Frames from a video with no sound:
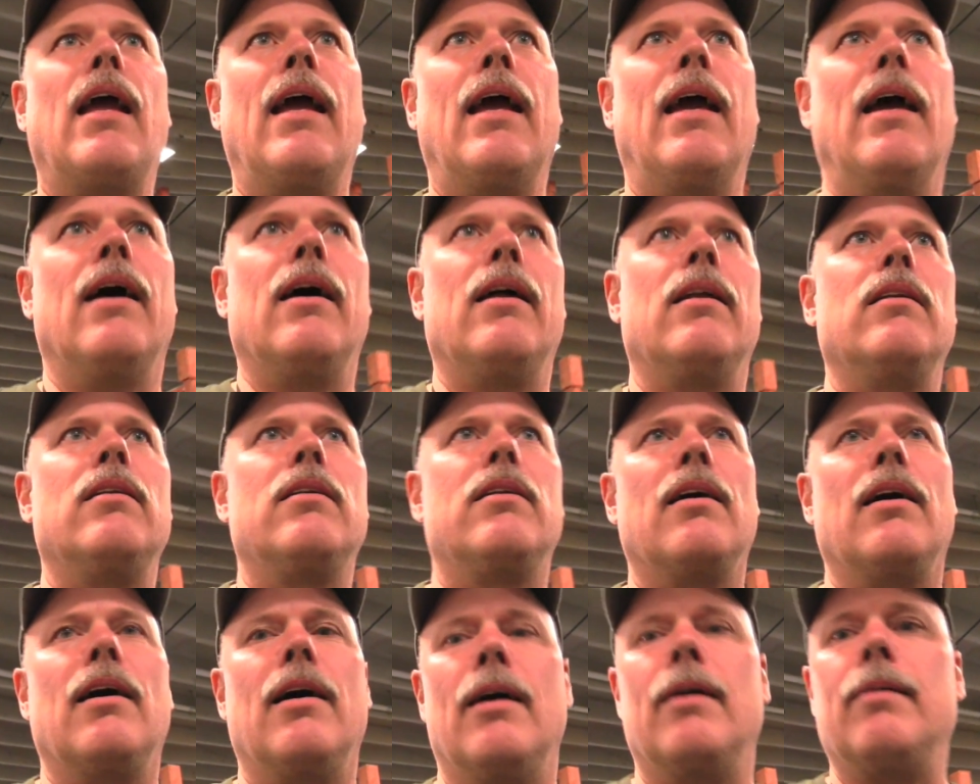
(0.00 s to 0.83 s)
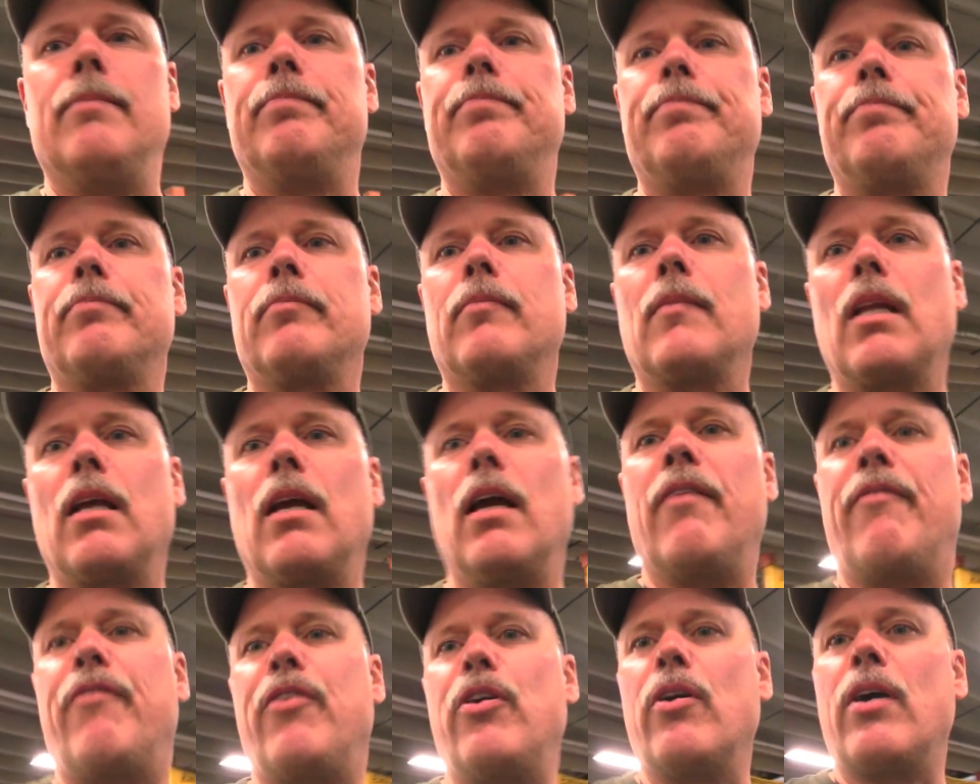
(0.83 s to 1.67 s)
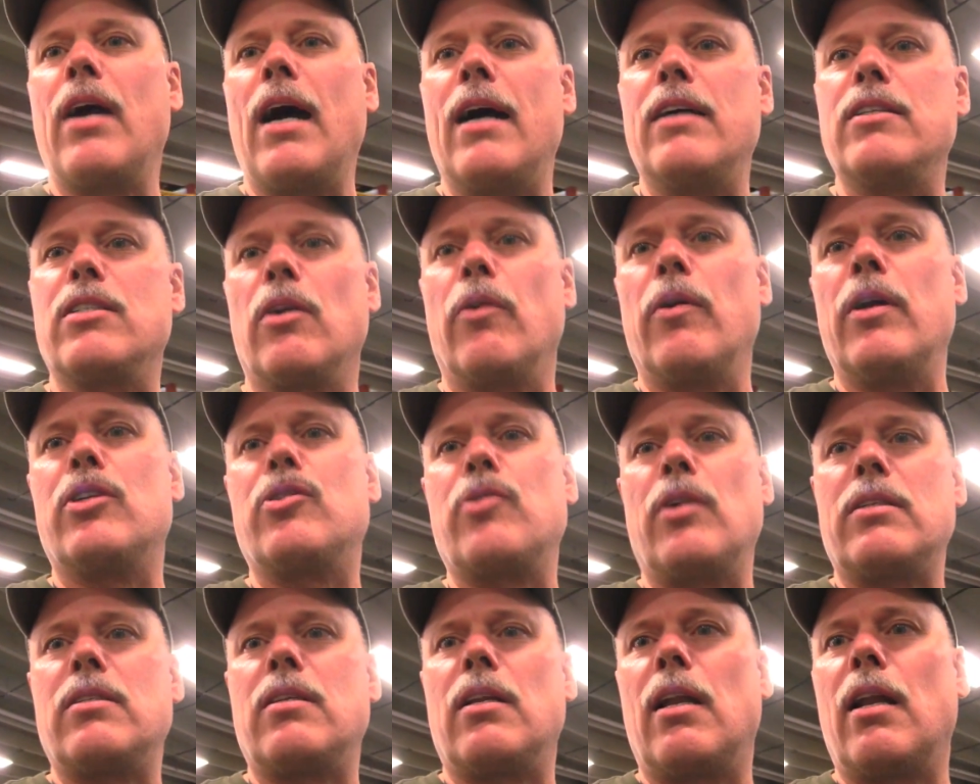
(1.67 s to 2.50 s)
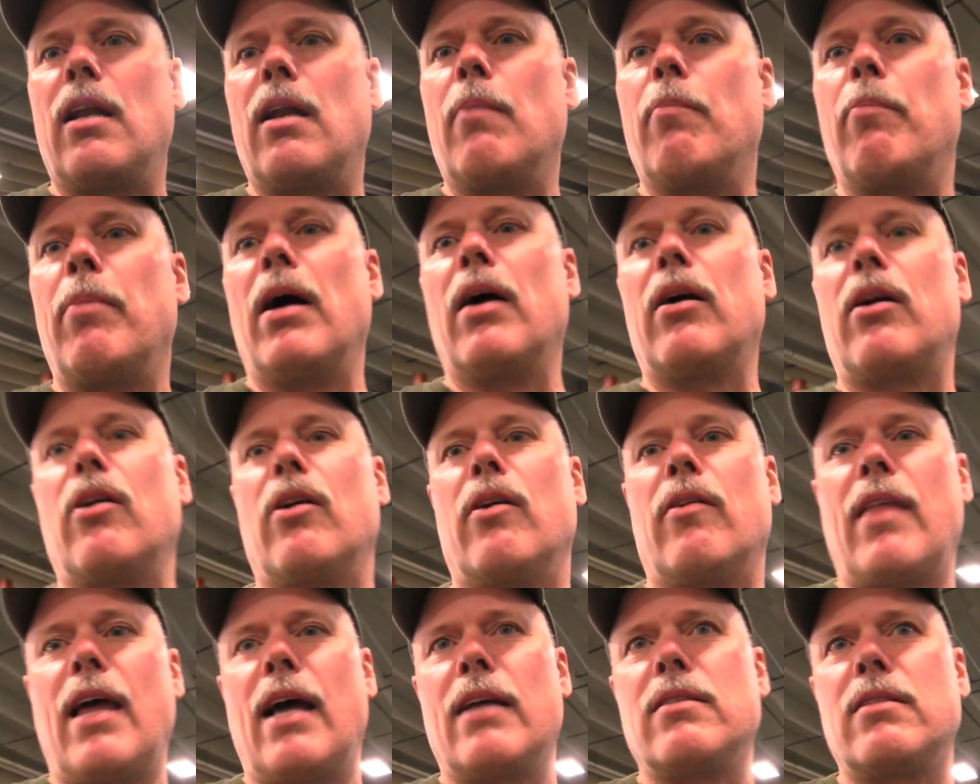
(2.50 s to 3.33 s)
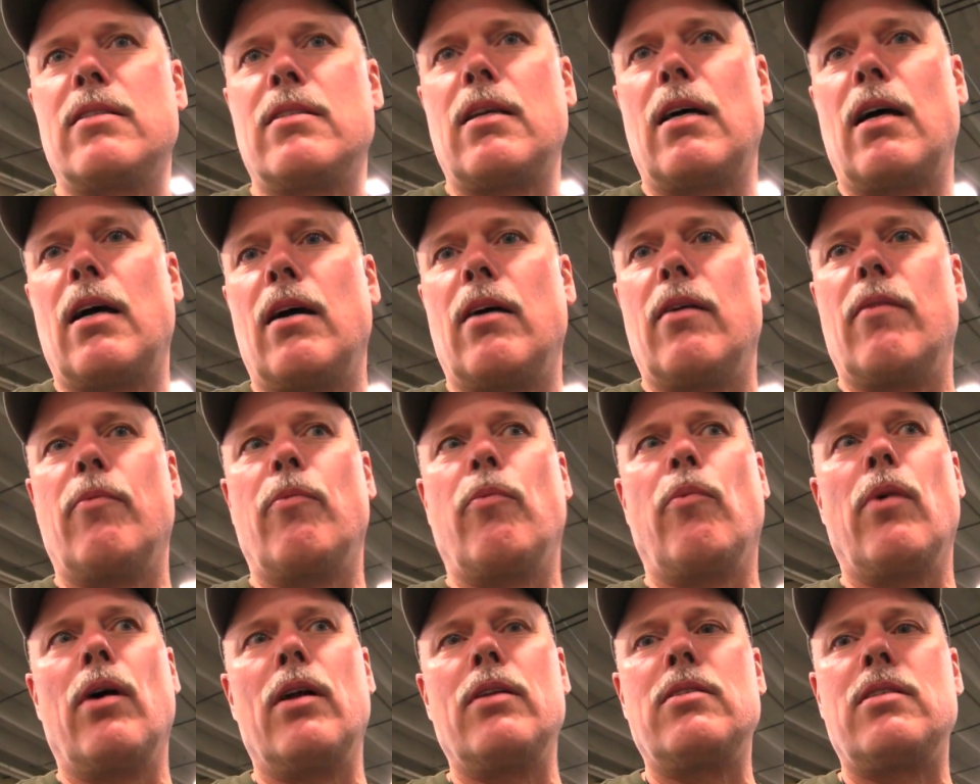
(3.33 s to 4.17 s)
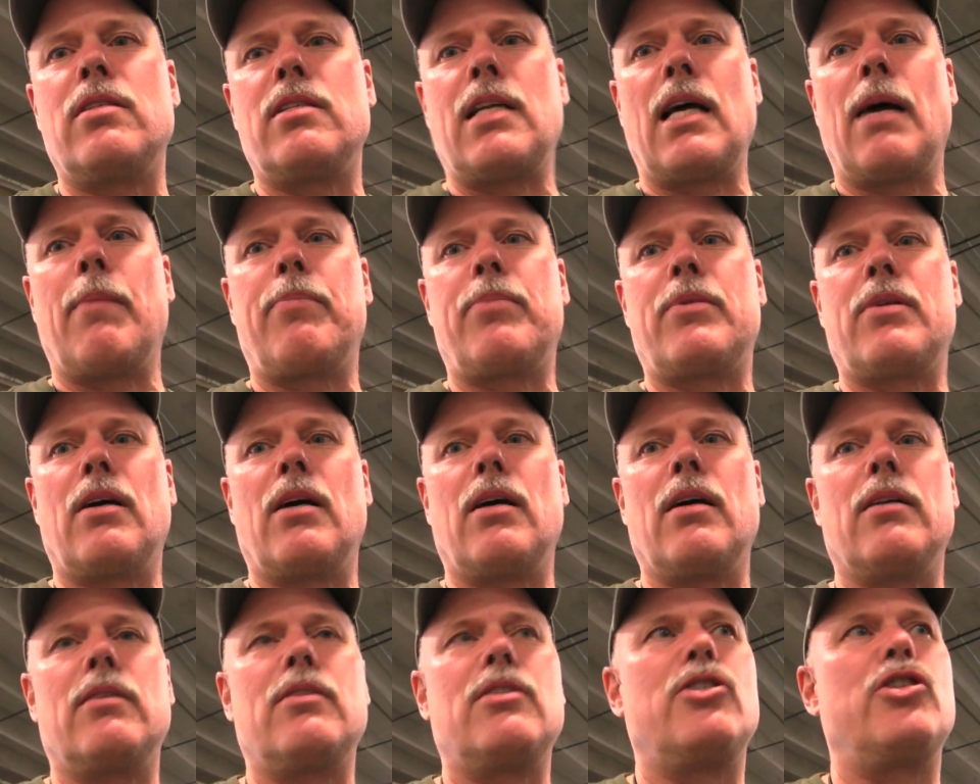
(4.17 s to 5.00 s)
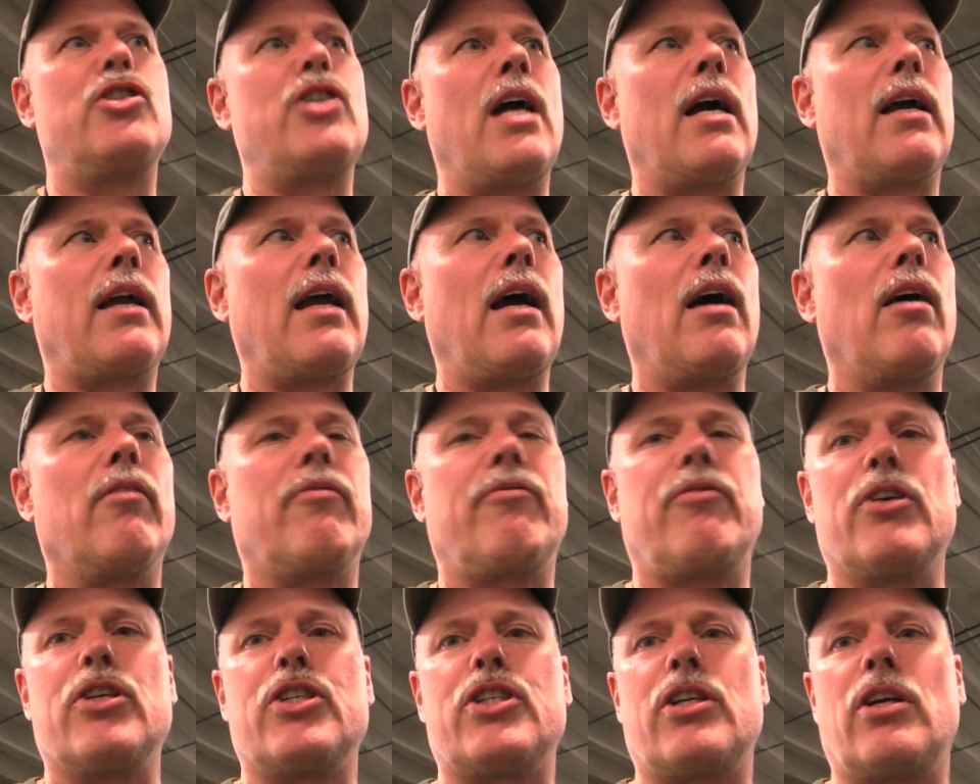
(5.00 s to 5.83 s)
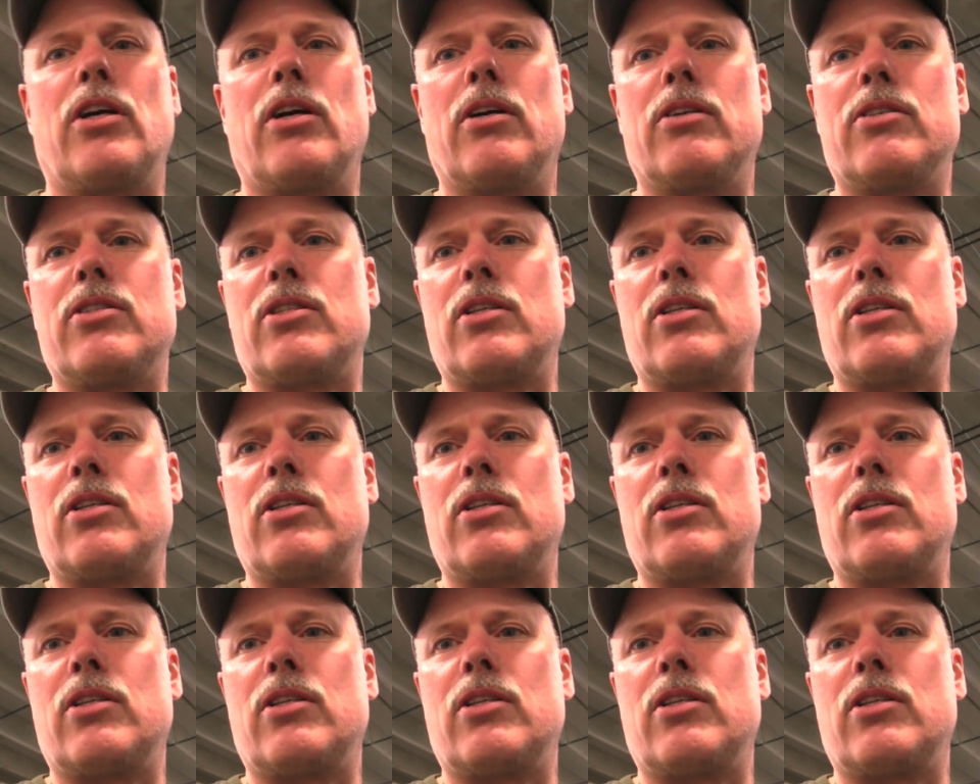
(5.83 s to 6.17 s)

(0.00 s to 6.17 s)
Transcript: And um, if you guys are interested in a bunker, that's uh, one step to check out for sure.